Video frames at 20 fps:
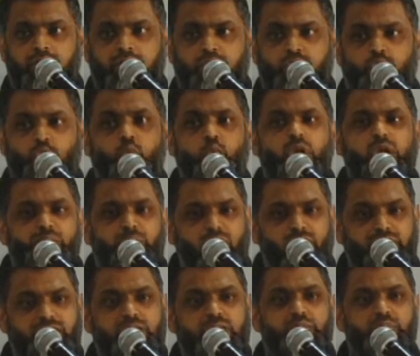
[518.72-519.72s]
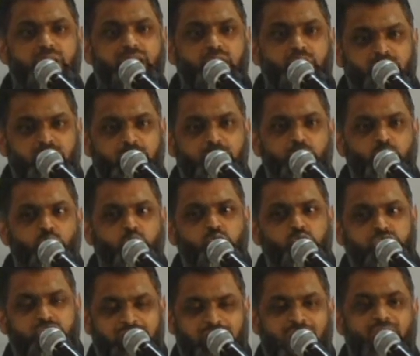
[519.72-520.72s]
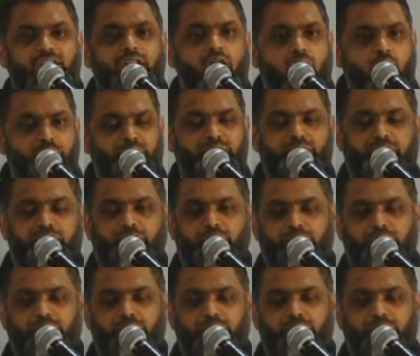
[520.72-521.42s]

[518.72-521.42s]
So we must be the people who stand up,